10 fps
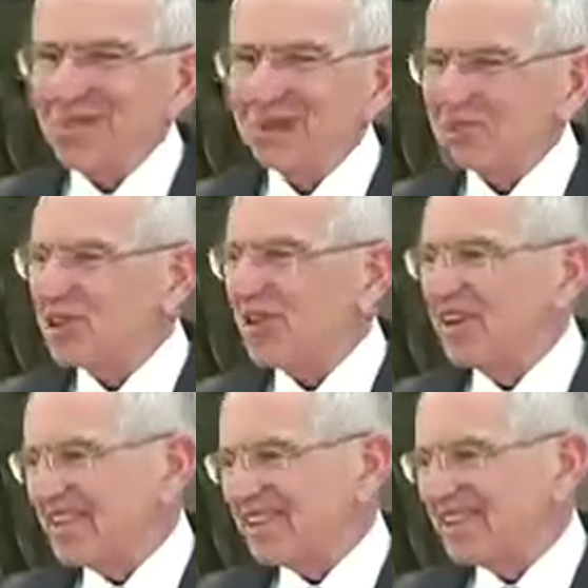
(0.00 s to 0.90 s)
Nichols
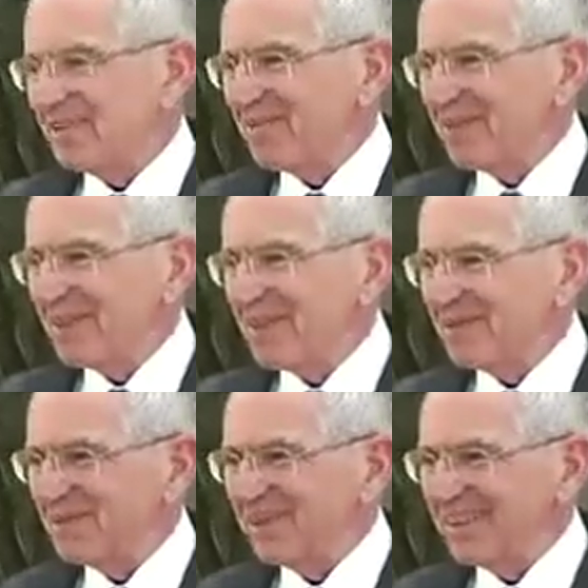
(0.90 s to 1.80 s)
says he's
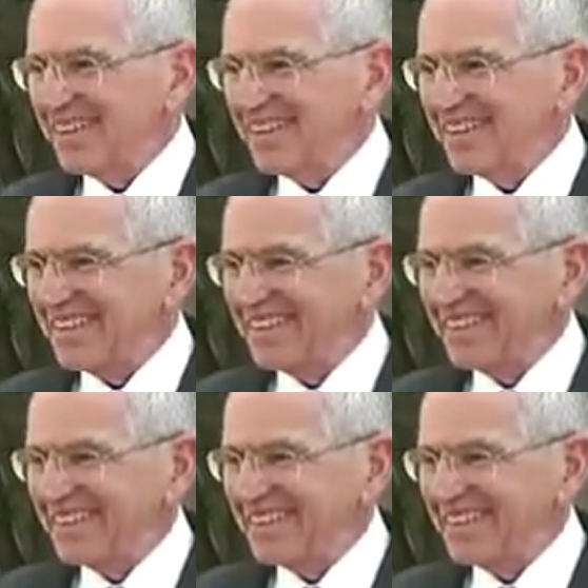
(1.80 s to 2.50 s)
contacting convicted